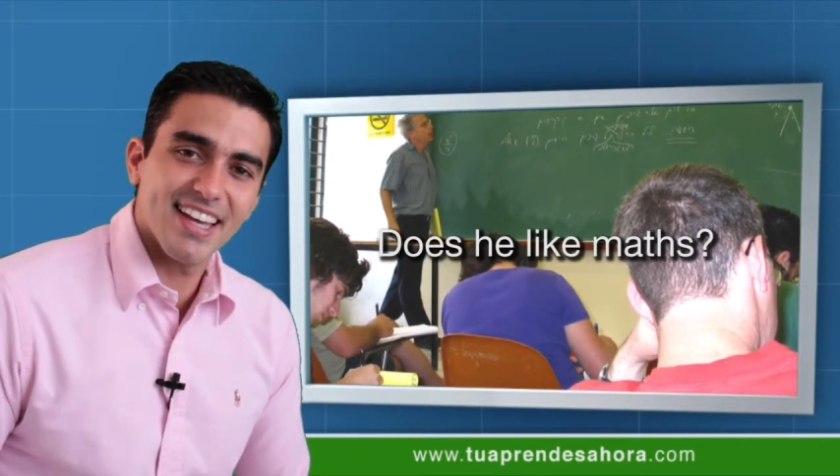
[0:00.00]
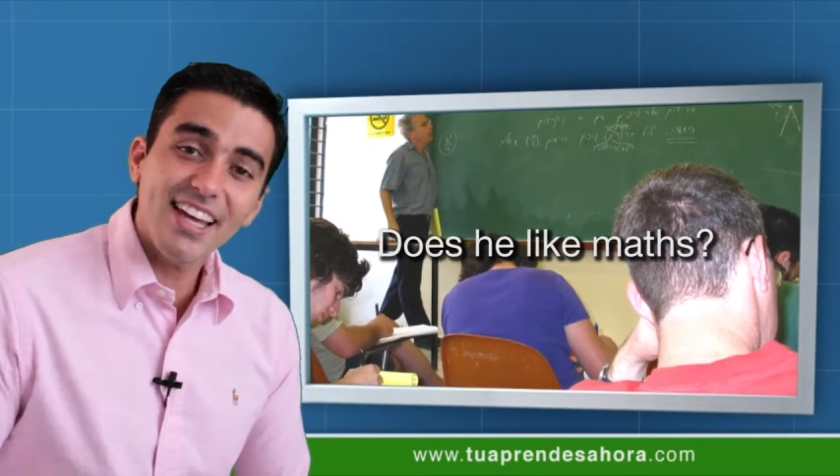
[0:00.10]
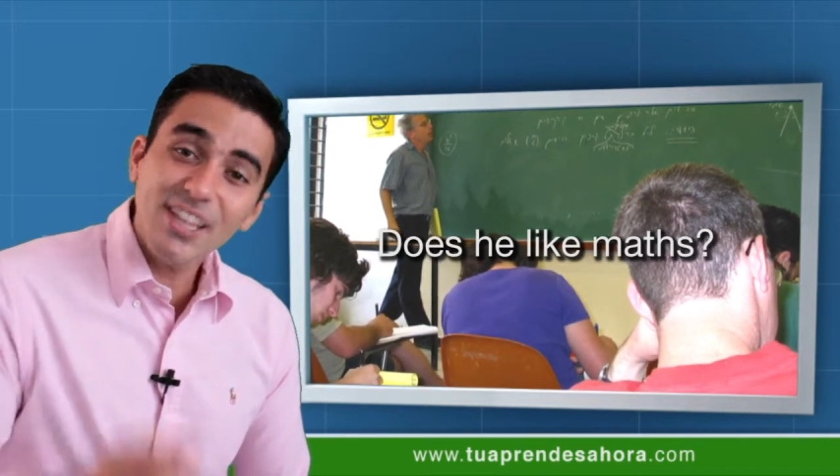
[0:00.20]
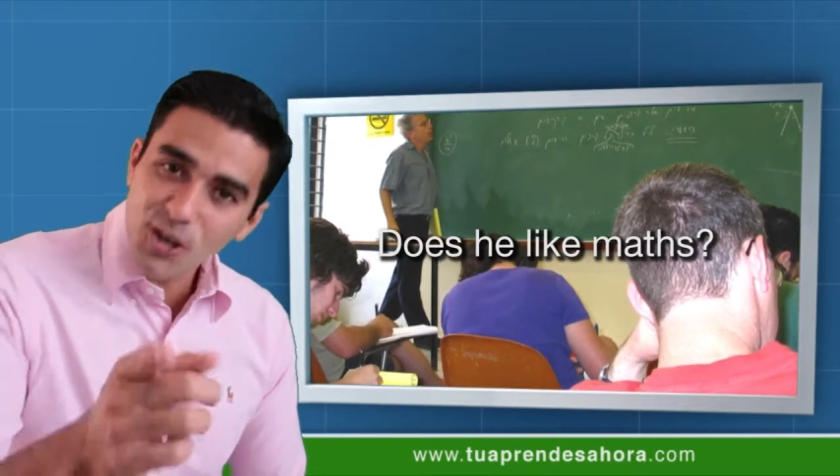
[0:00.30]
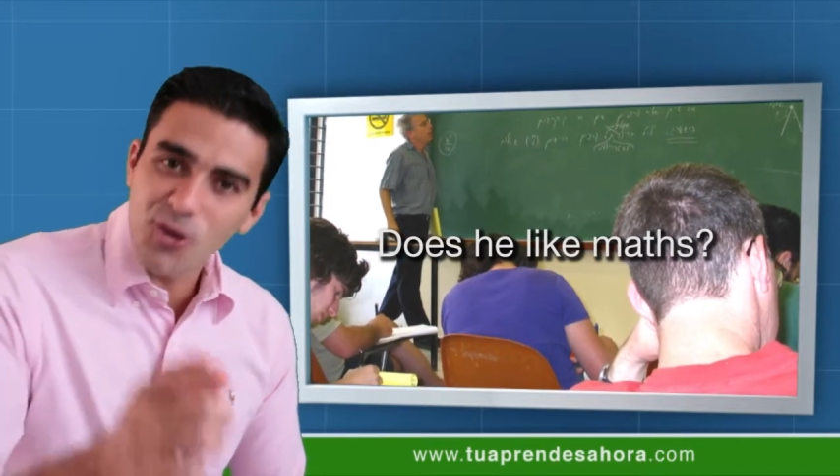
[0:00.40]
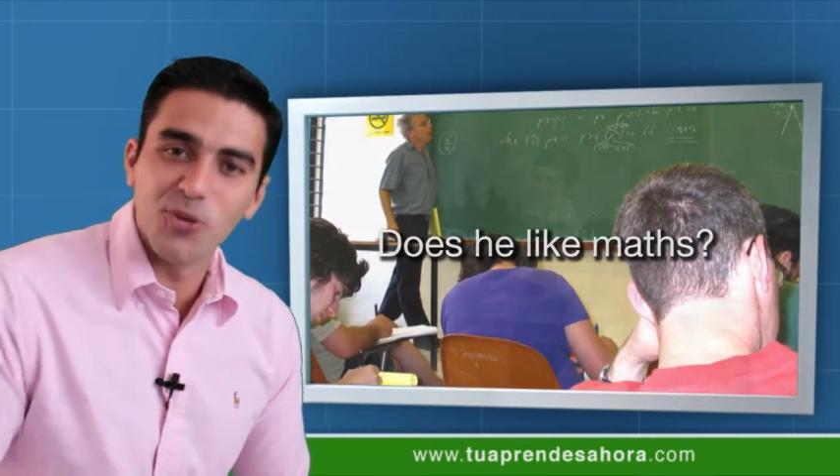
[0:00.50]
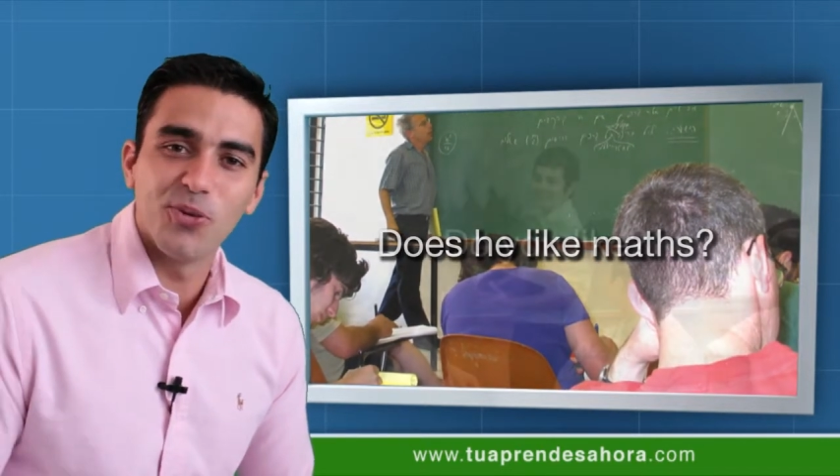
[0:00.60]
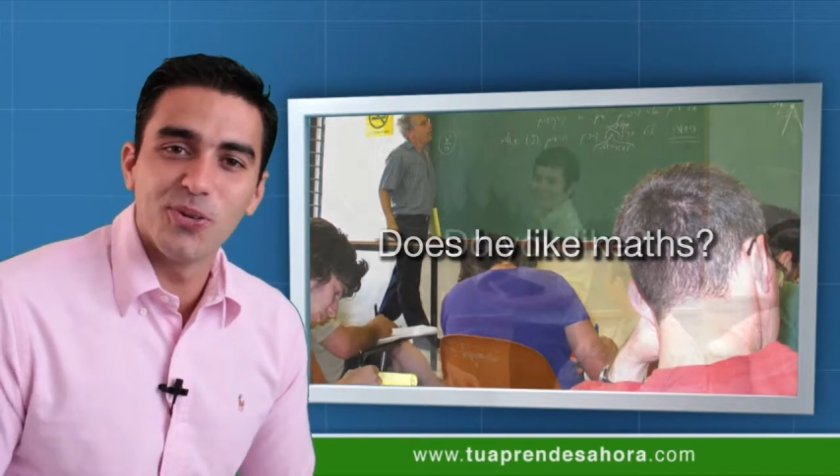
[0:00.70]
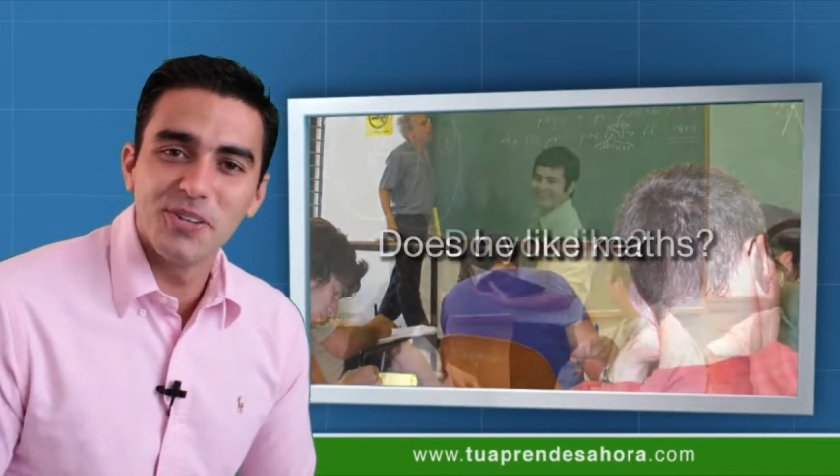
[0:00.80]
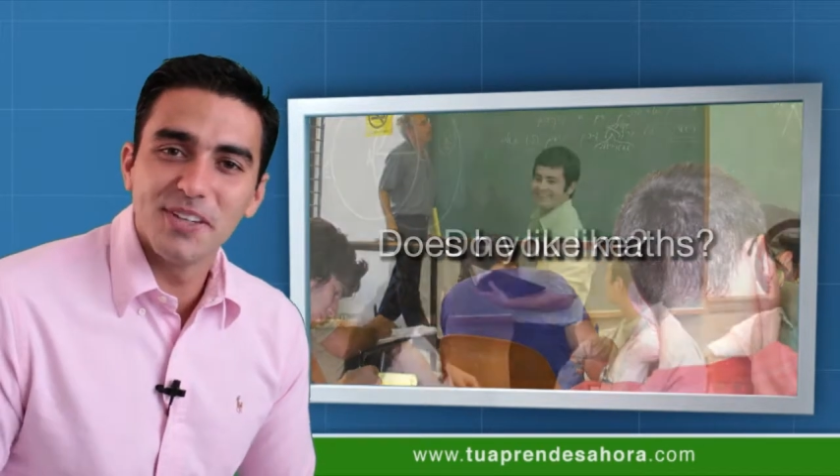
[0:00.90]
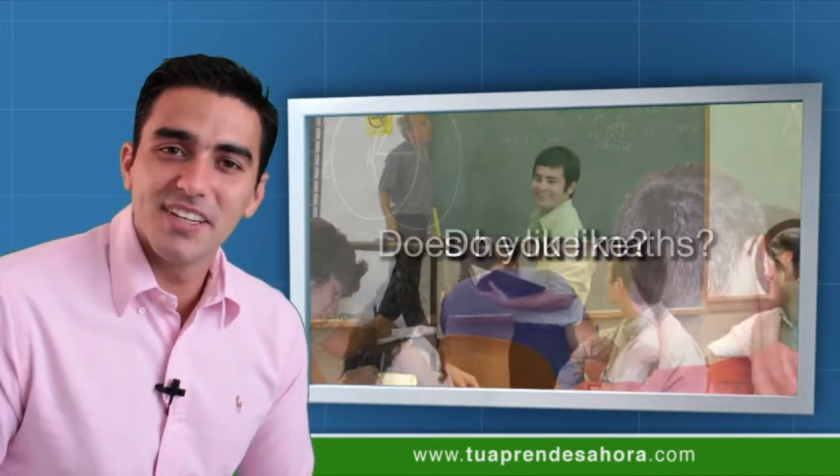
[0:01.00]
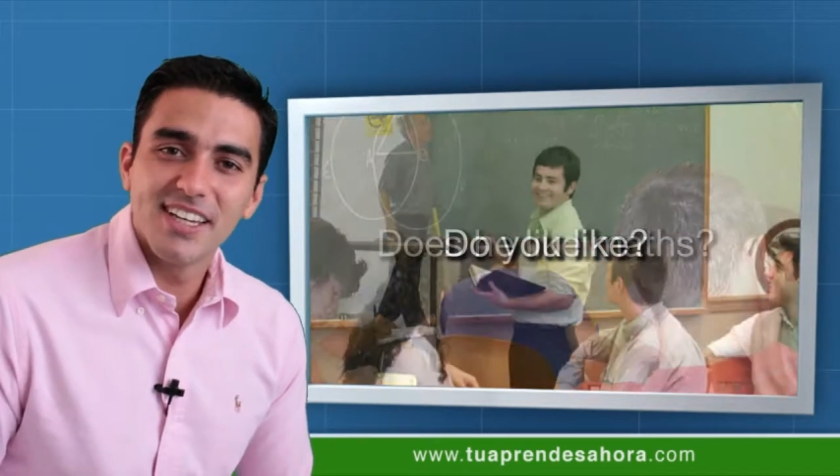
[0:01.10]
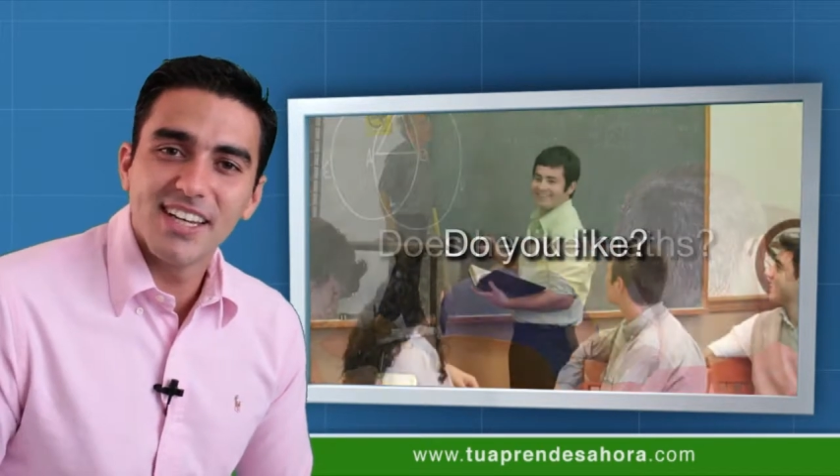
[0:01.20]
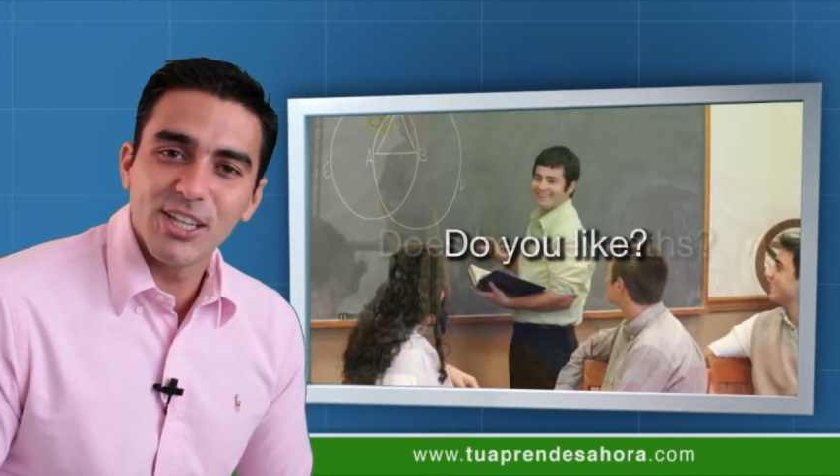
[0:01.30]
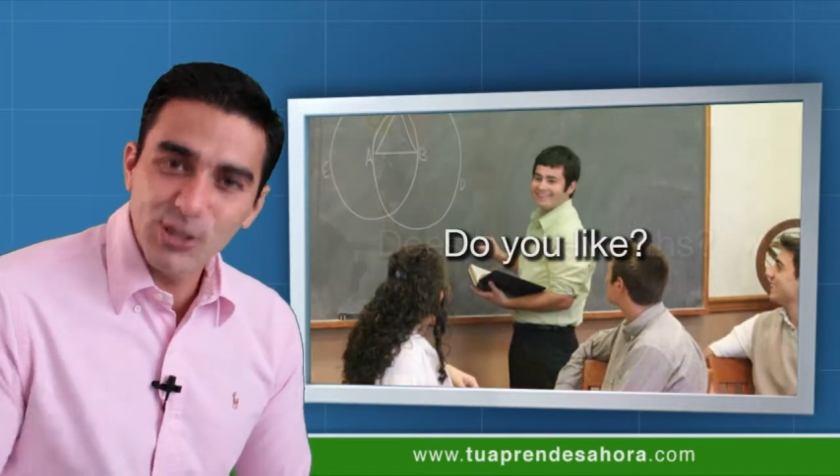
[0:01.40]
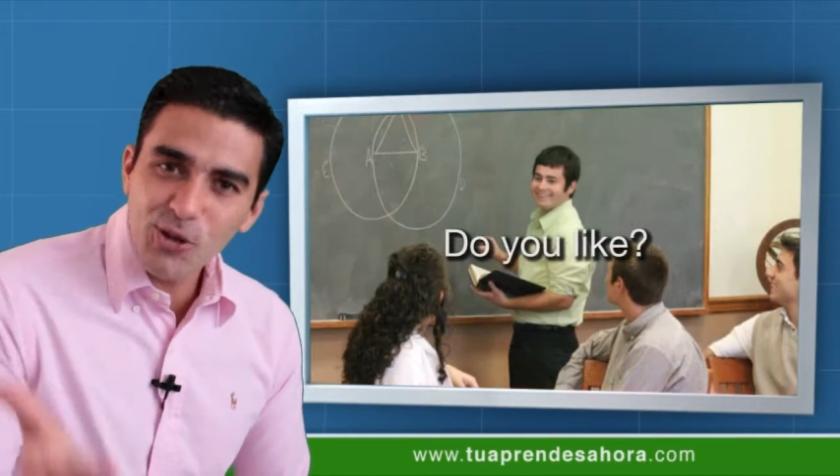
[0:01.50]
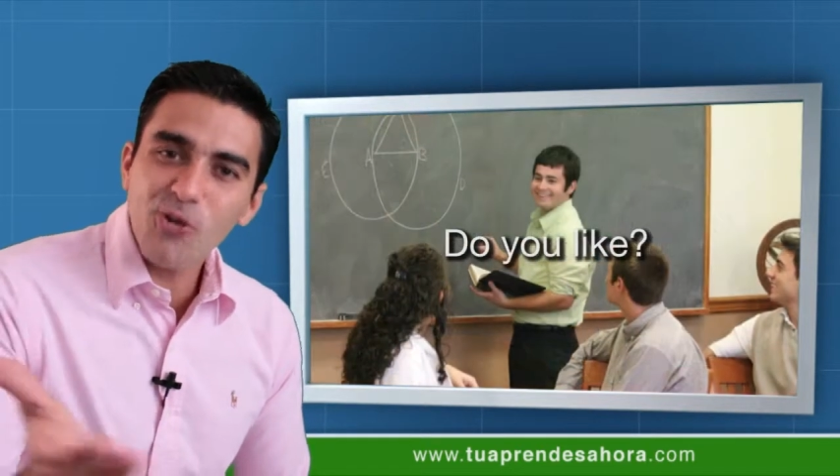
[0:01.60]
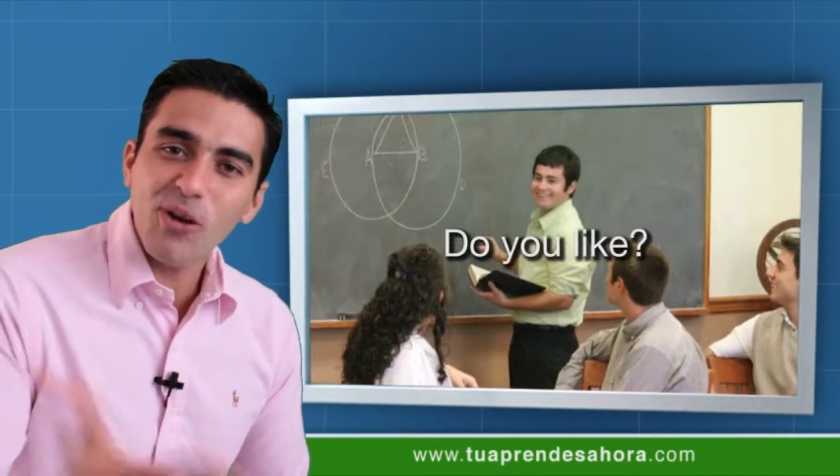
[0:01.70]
And you, do you